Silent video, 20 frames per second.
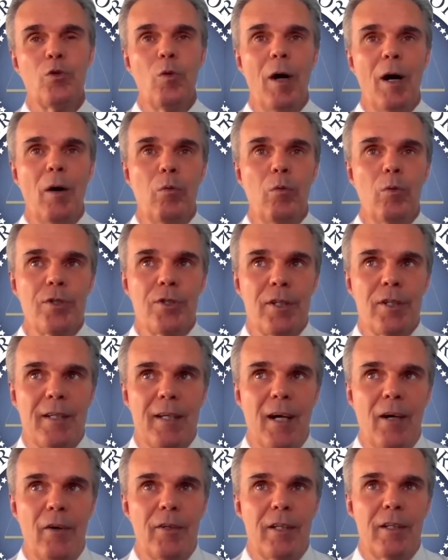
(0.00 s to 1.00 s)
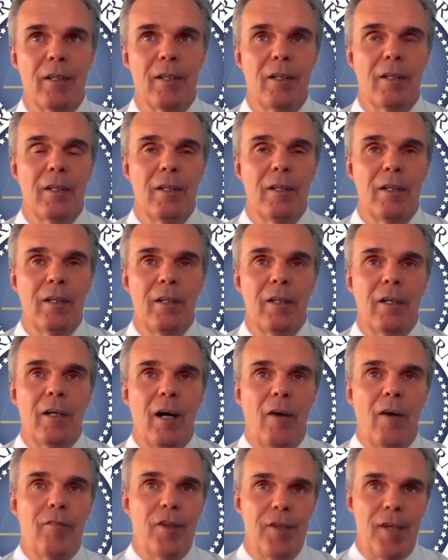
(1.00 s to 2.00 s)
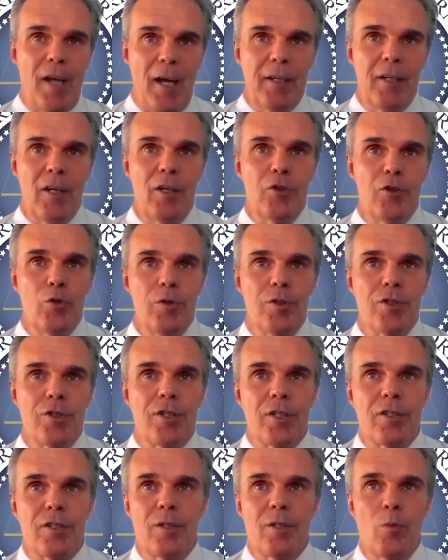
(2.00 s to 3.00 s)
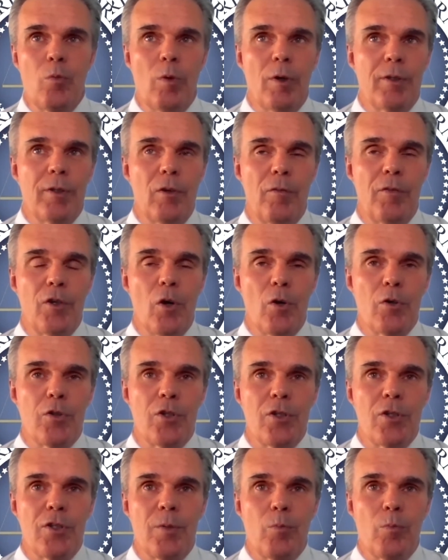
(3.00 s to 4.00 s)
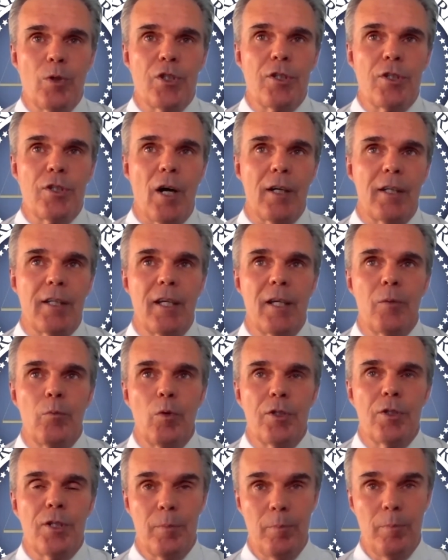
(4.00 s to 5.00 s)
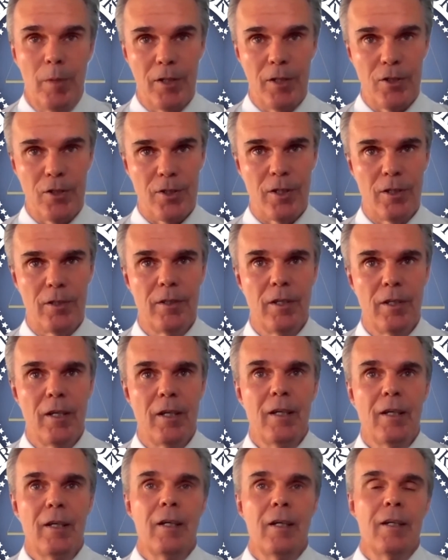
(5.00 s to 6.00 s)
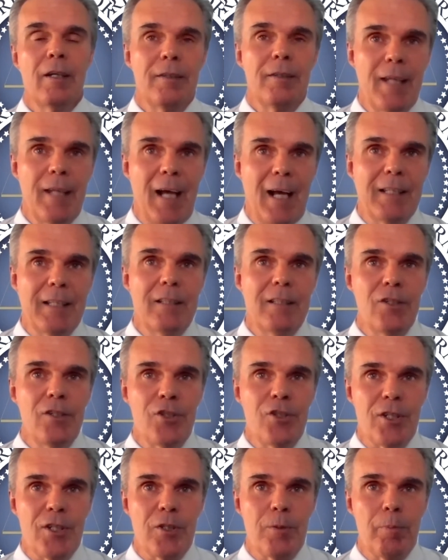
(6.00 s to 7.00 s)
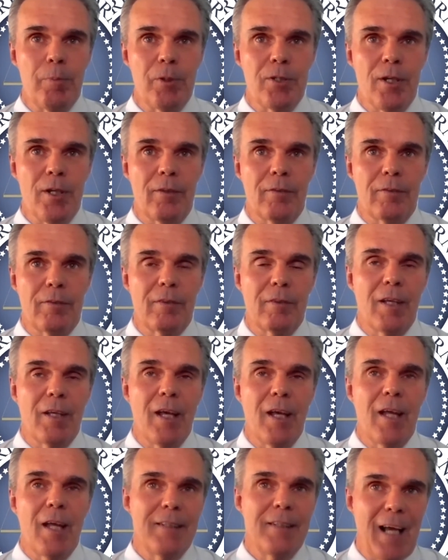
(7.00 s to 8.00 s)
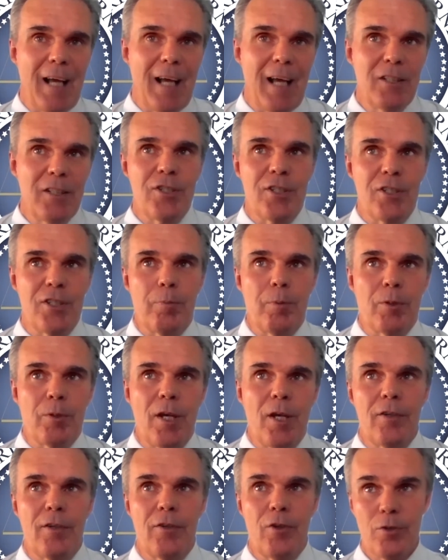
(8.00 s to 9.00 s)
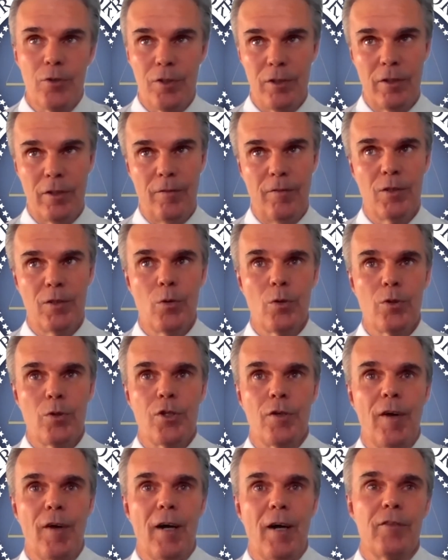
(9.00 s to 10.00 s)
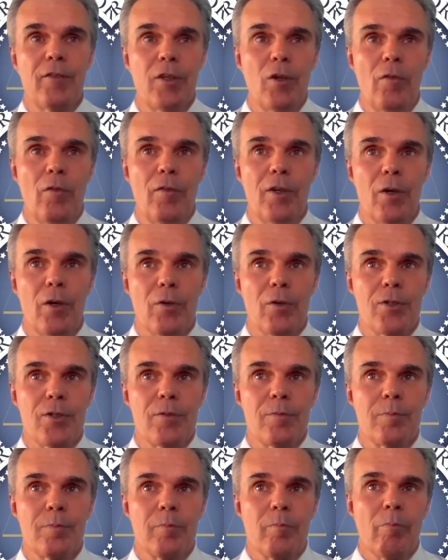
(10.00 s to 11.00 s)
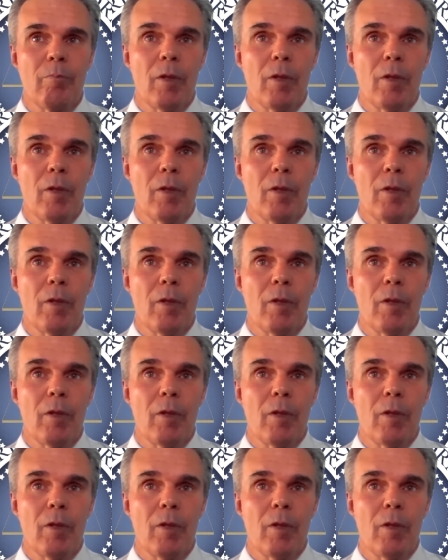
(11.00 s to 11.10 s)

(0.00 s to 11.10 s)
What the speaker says: throughout Worcester County, of the 961 overdoses in which Narcan was administered, 96% of those individuals survived the overdose.